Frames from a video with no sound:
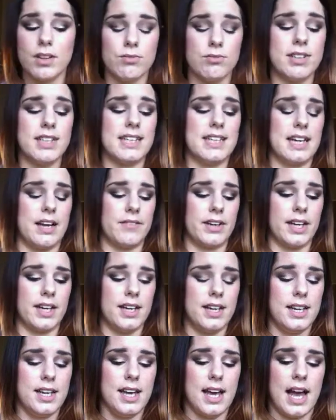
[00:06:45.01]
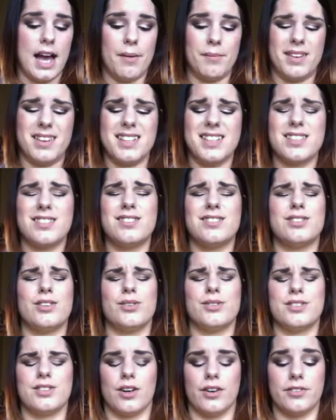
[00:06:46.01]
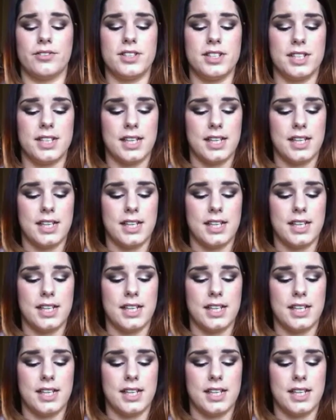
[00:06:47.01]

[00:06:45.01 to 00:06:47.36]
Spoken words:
Really love it. And they're just so soft.